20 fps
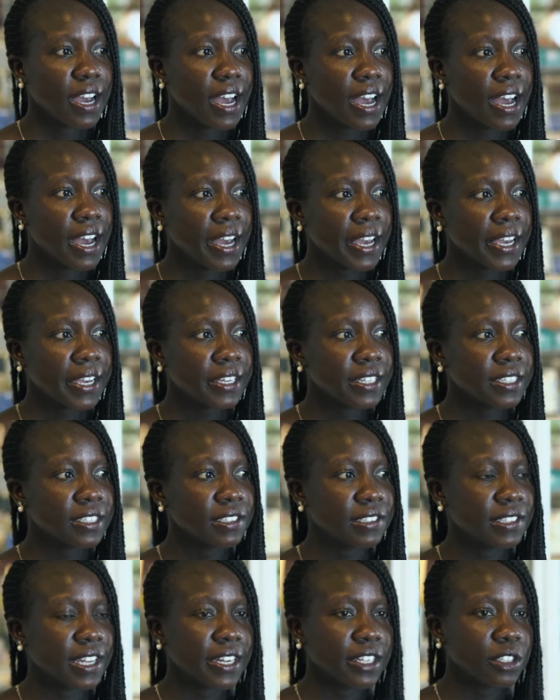I
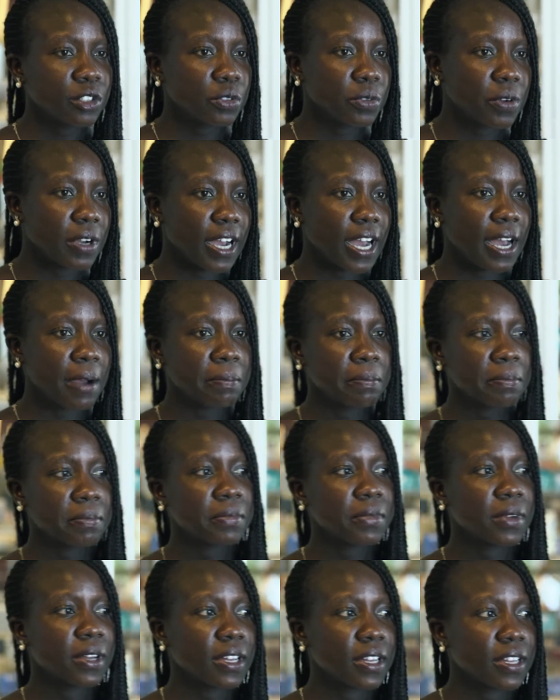decided to
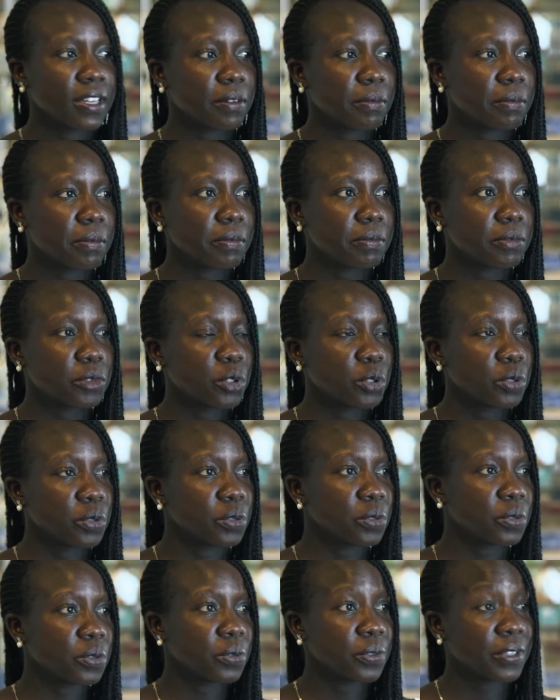come
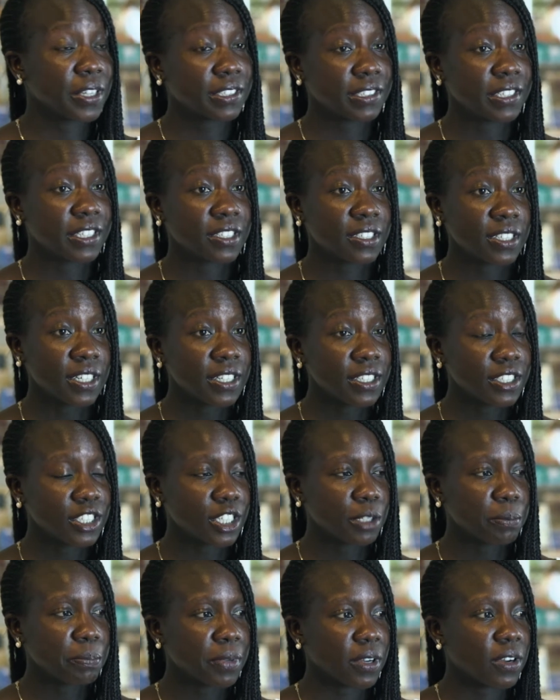to this
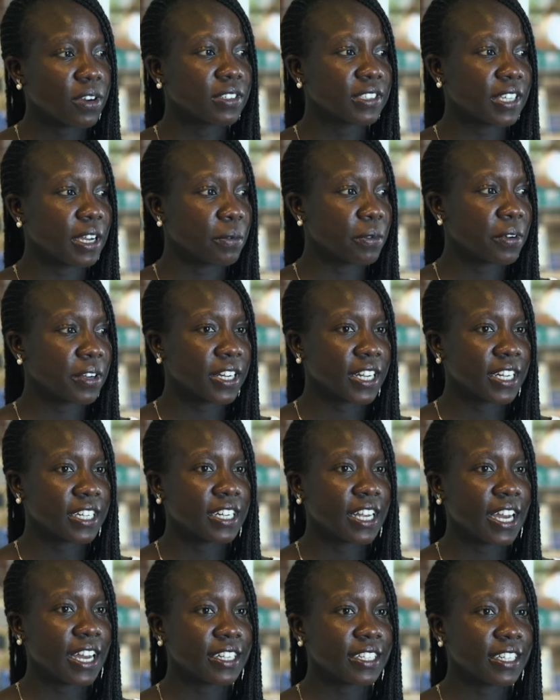internship because I
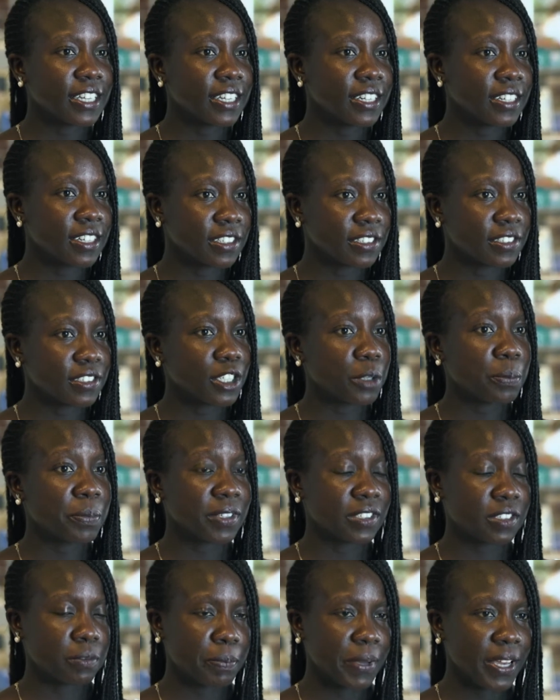wanted an industry
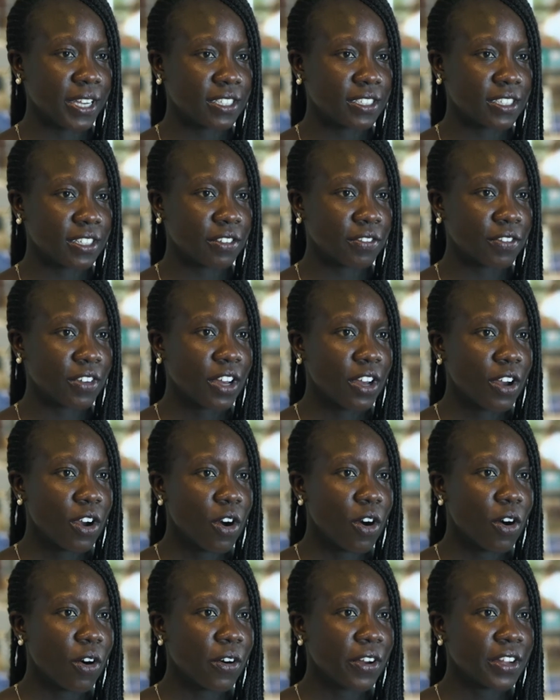perspective
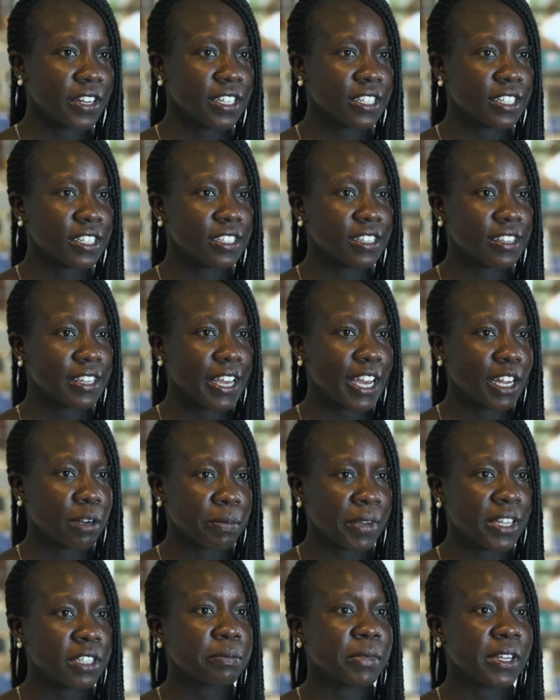on the
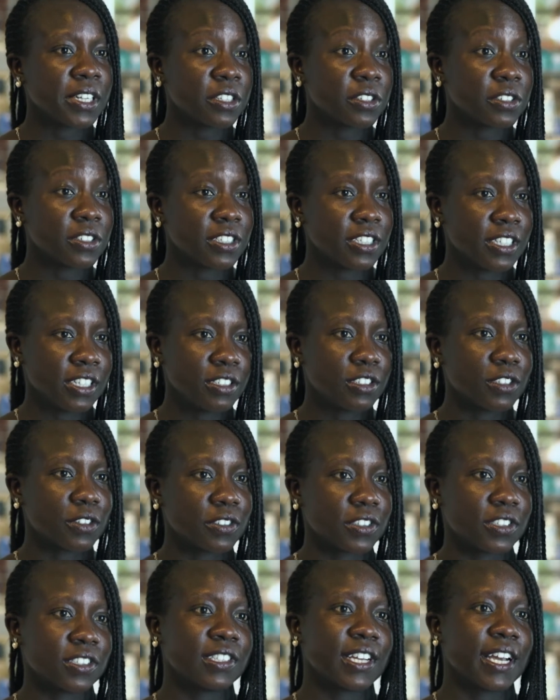unmet medical needs of
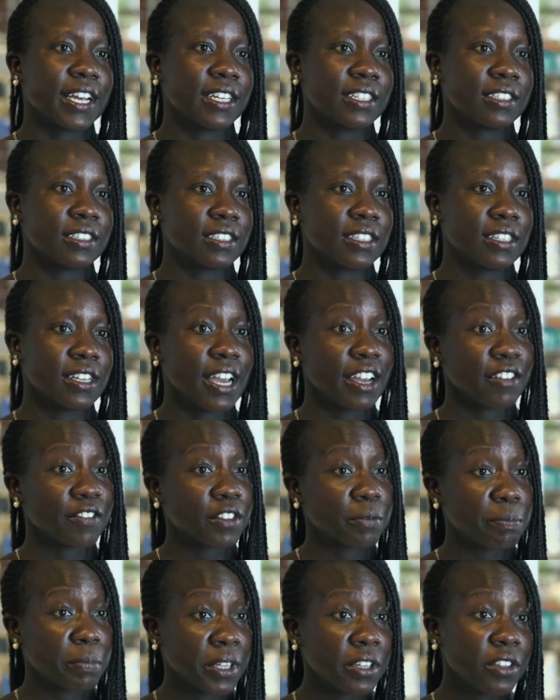society.
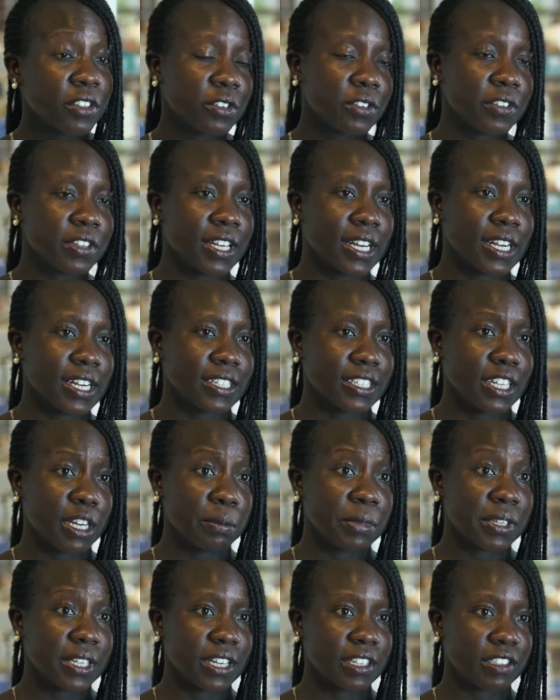I've been through the
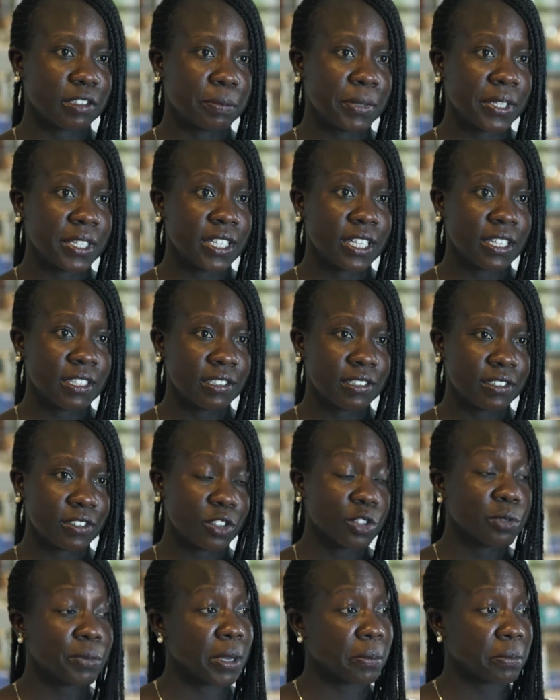academic experience
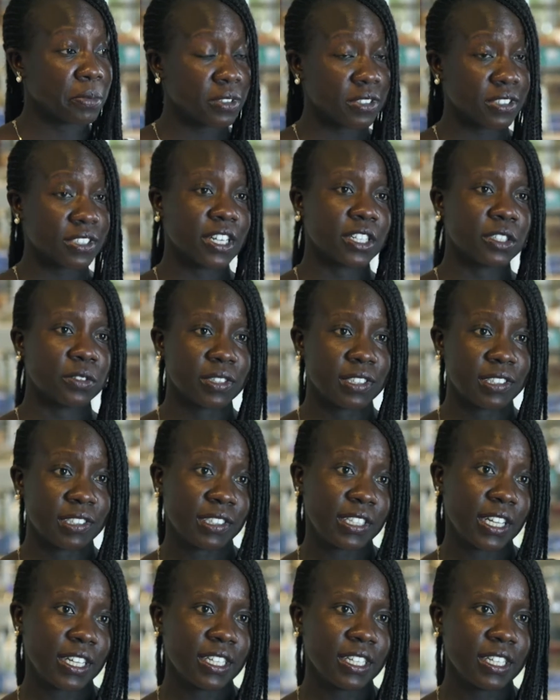through my postgraduate
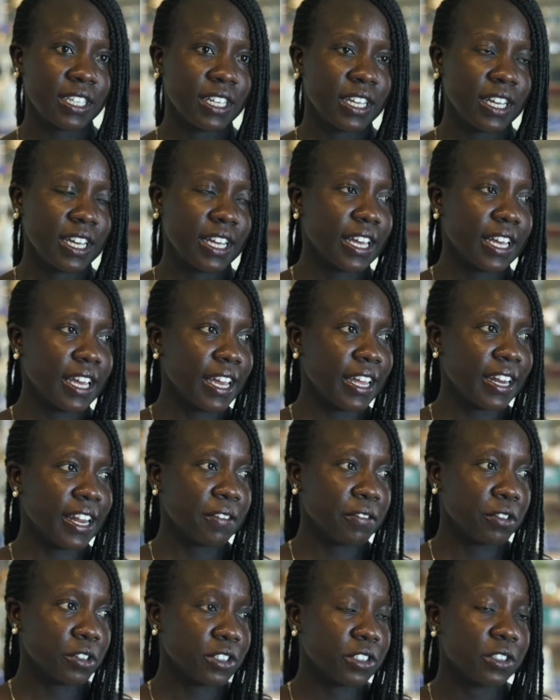study, and
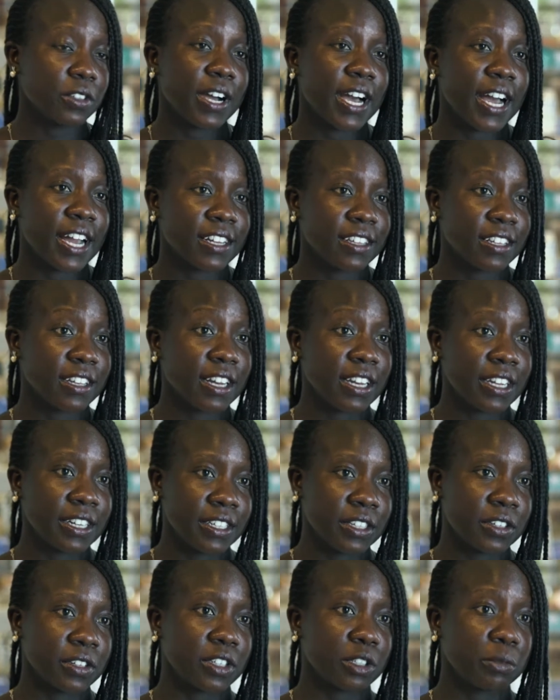I've also had the
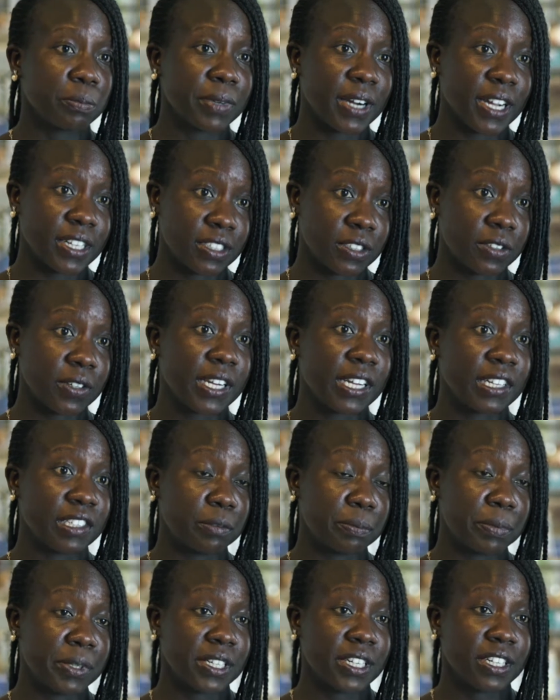clinical practical
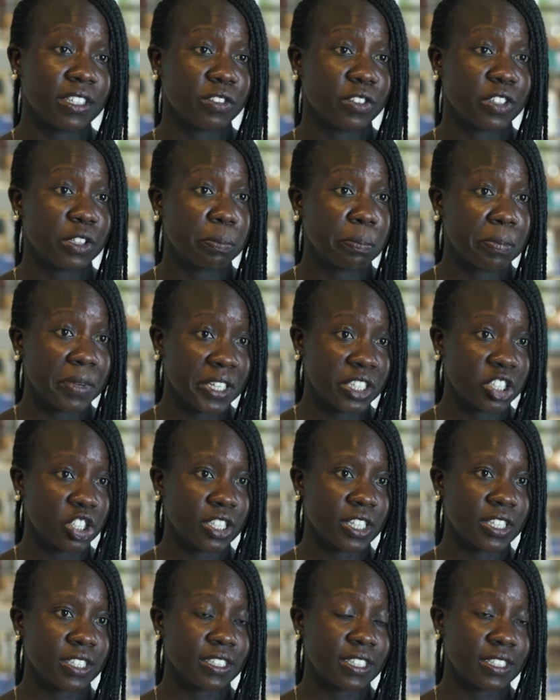experience with
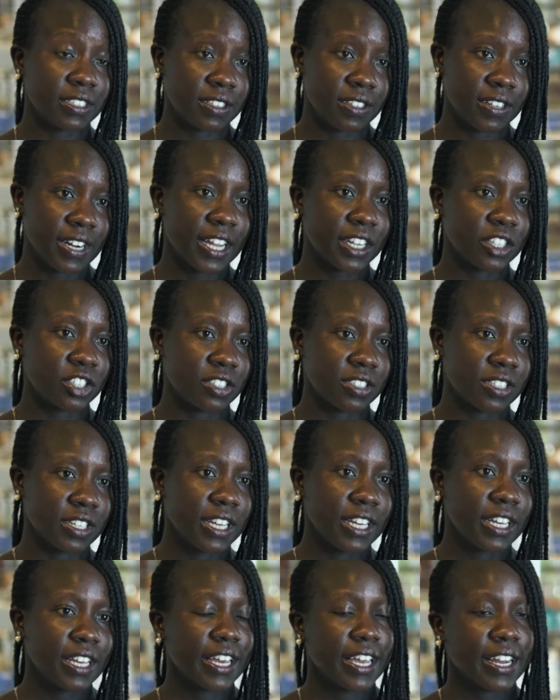patient interaction,
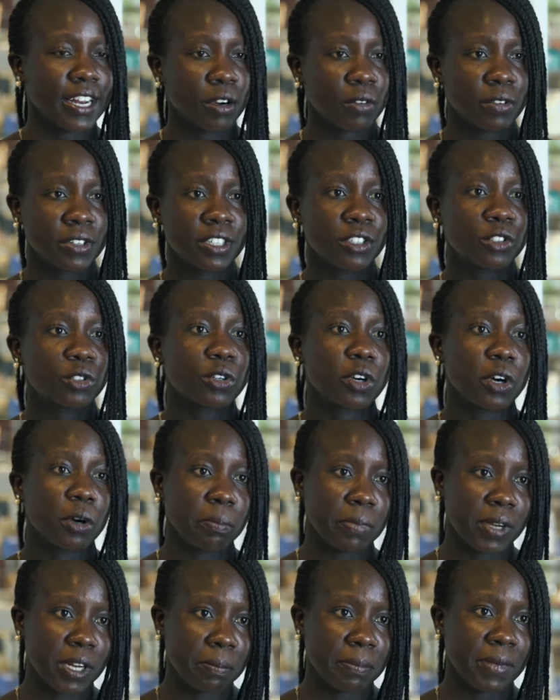and I wanted to
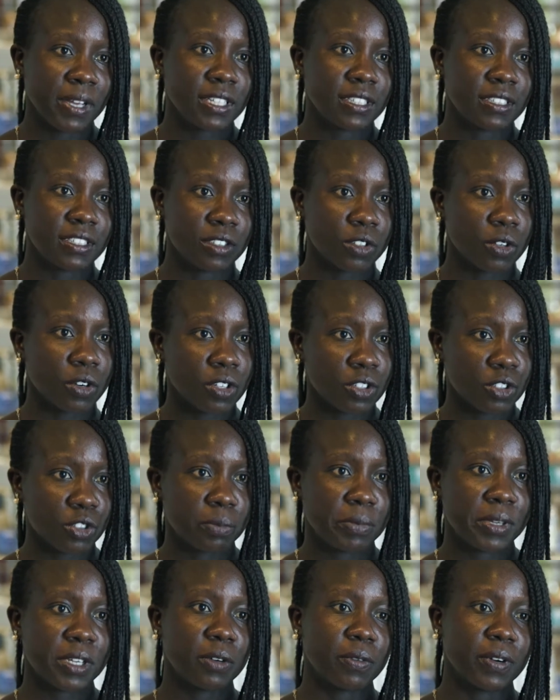complement it all
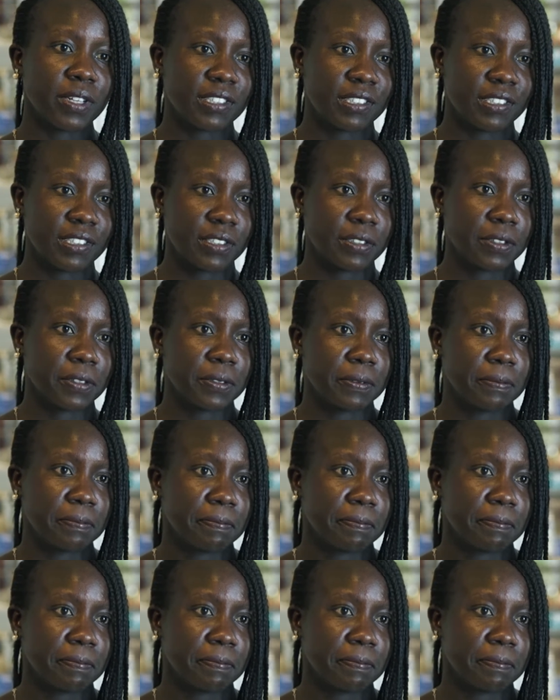to make one circle.